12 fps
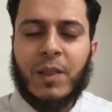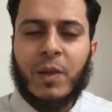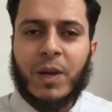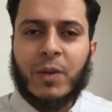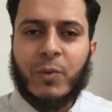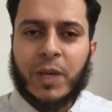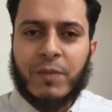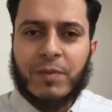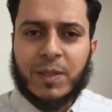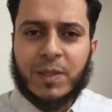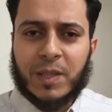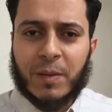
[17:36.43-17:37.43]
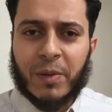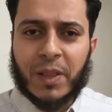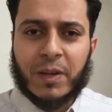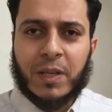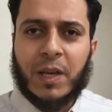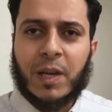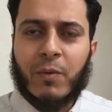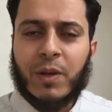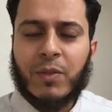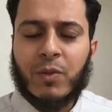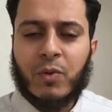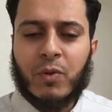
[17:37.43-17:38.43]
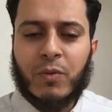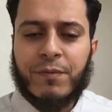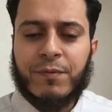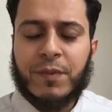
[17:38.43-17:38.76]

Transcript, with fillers: the one who gave us the ability and the one who